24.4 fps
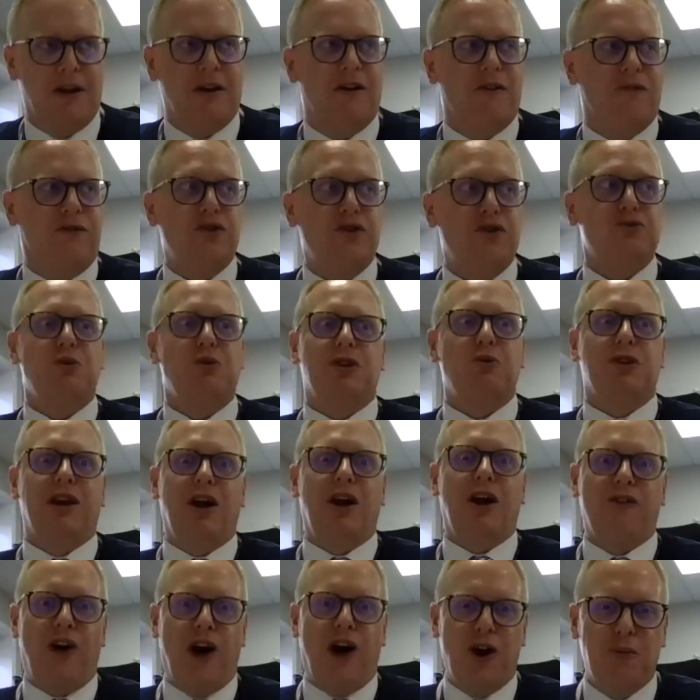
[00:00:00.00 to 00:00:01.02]
fills me with a
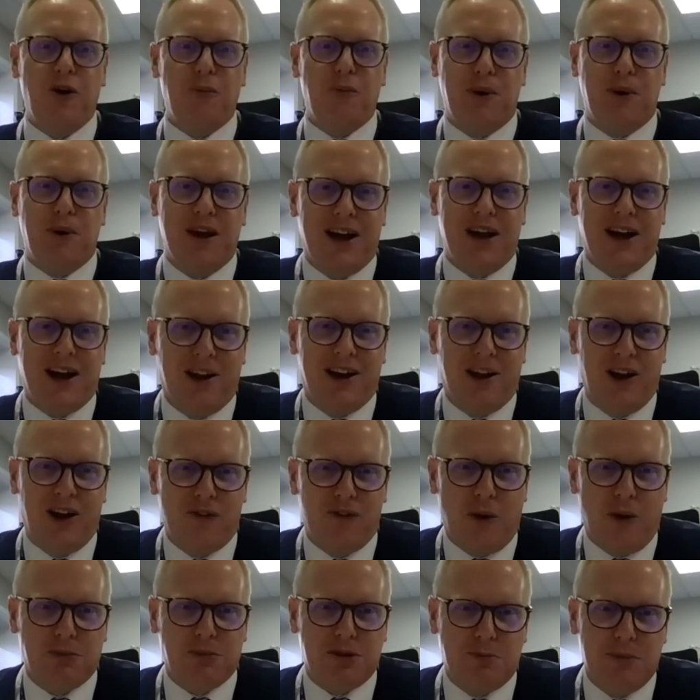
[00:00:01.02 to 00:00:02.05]
lot of hope and a lot of
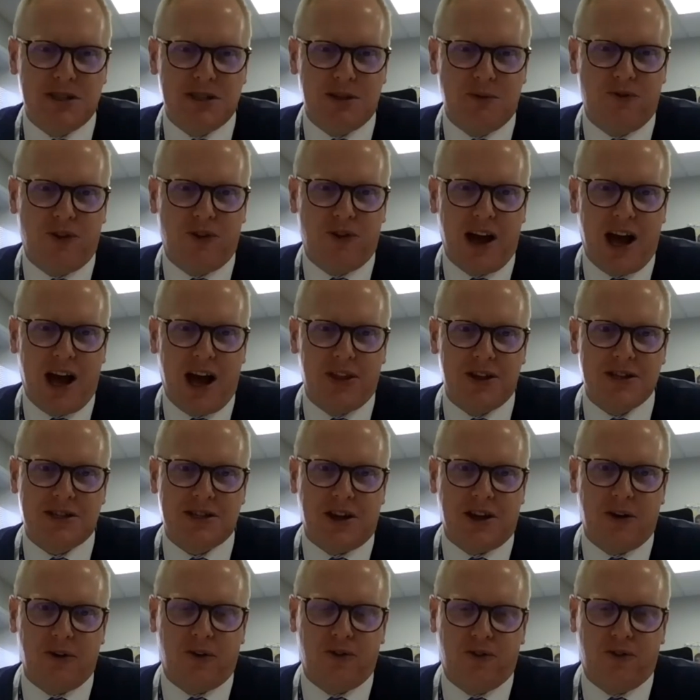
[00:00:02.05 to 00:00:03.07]
optimism for how this
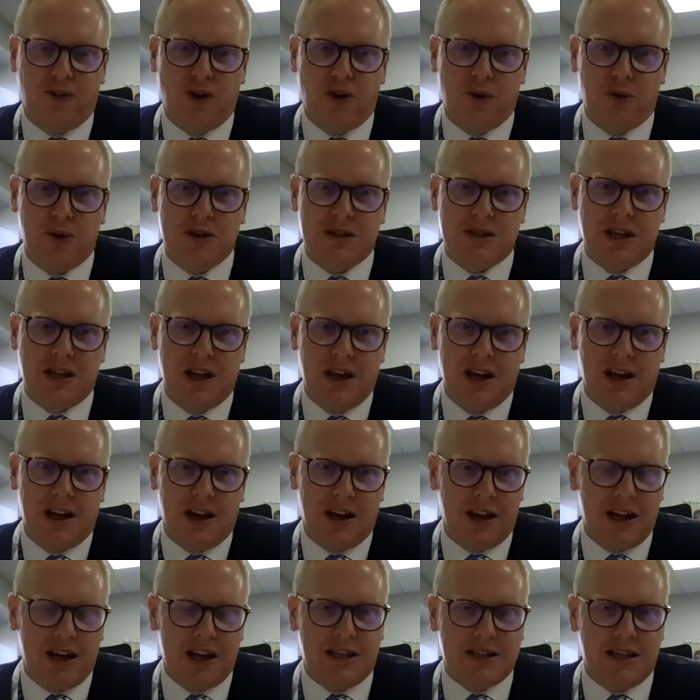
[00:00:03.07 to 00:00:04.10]
goes forward
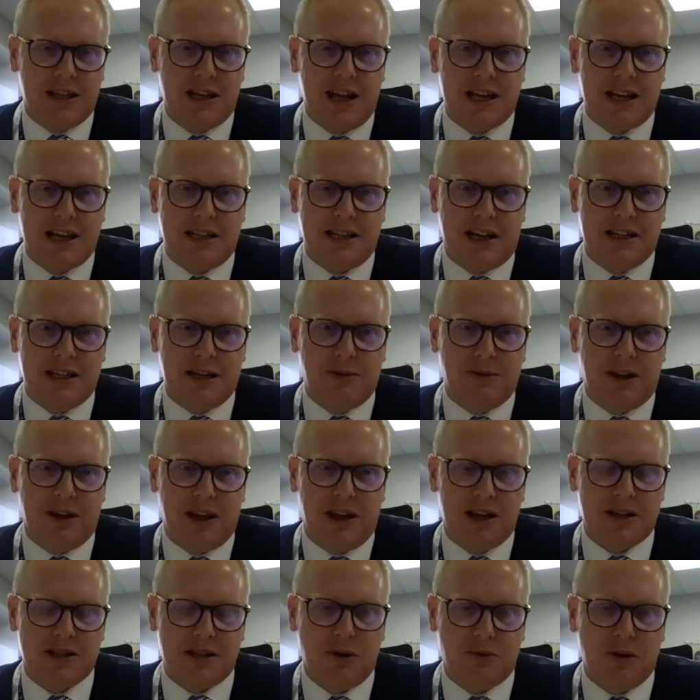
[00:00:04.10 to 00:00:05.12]
into the next academic
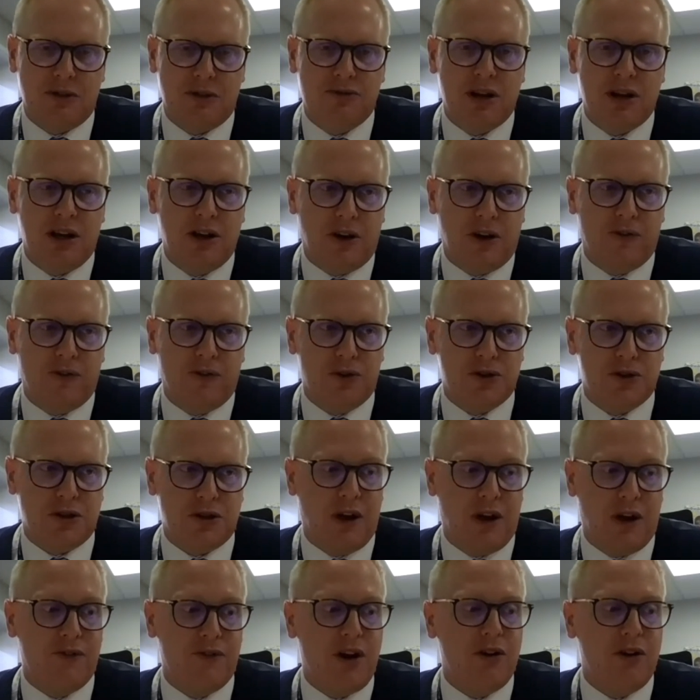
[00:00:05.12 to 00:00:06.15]
year. So we're really looking forward to it
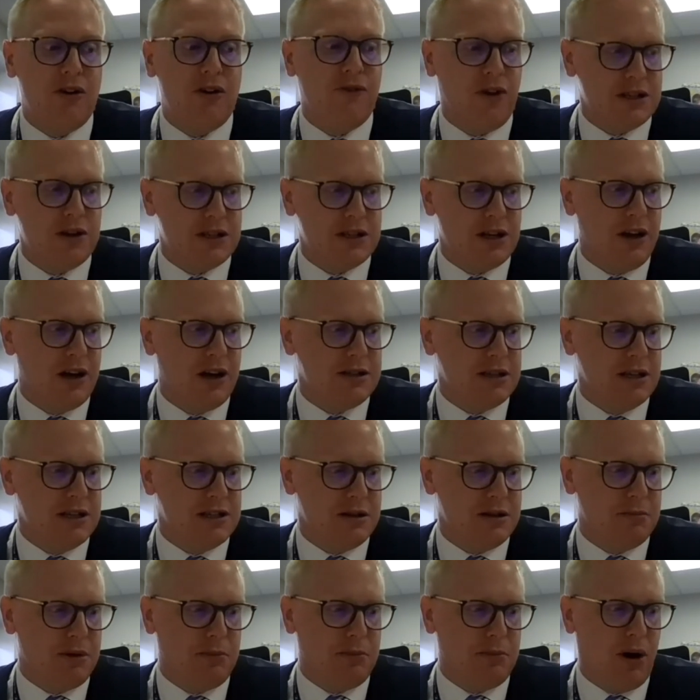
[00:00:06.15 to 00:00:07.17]
and very, very delighted
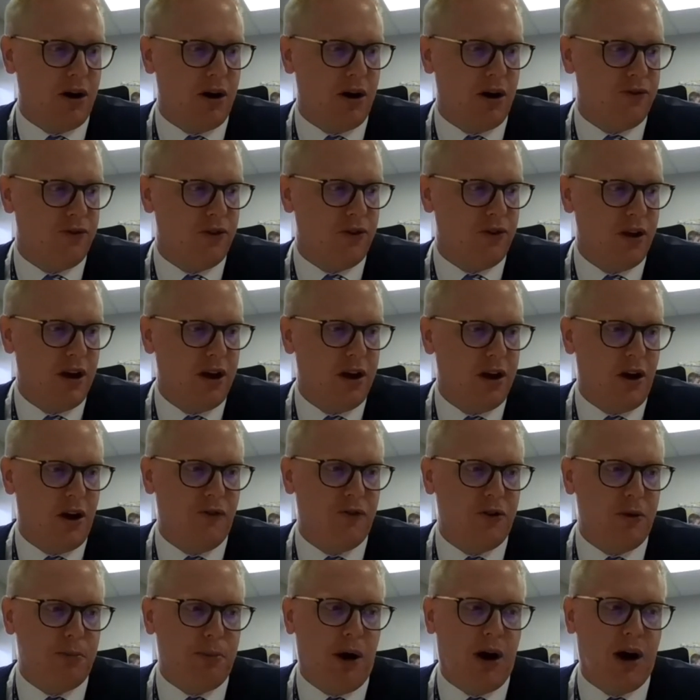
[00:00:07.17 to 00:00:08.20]
to be part of
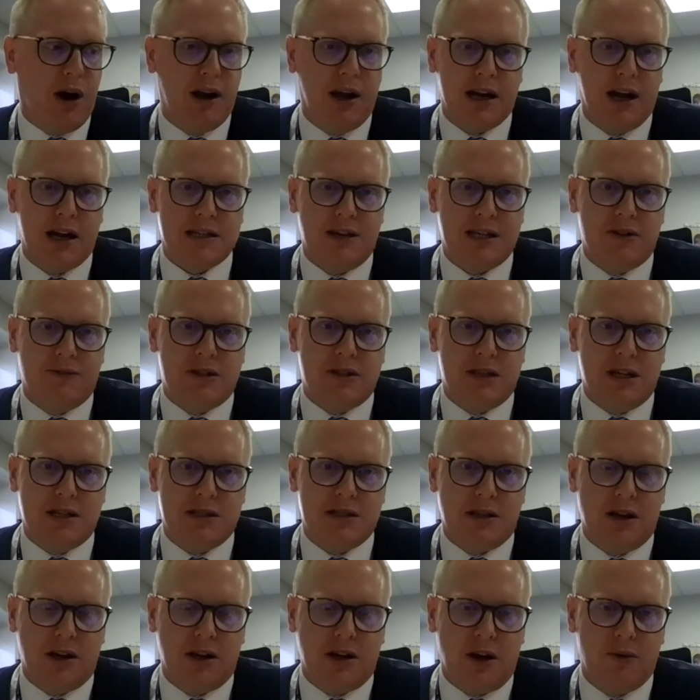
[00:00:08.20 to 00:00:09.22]
the pilot activities
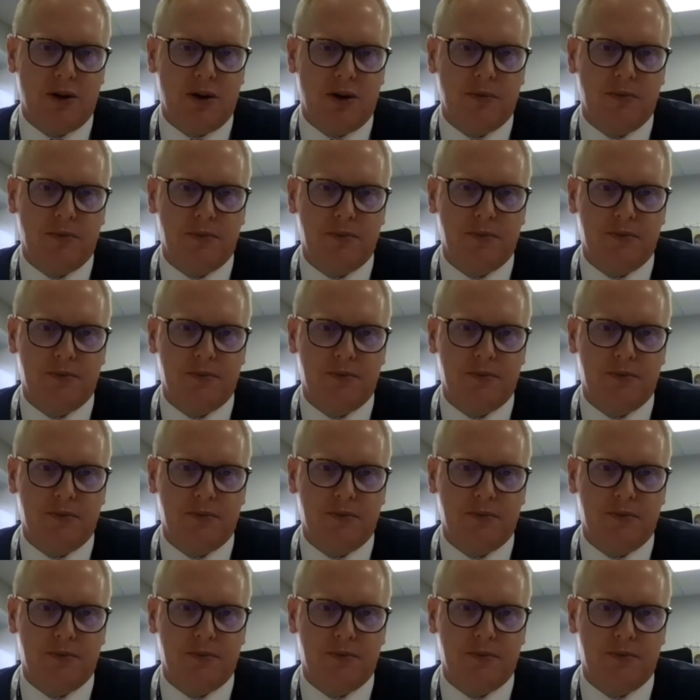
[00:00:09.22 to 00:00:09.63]
that are going on.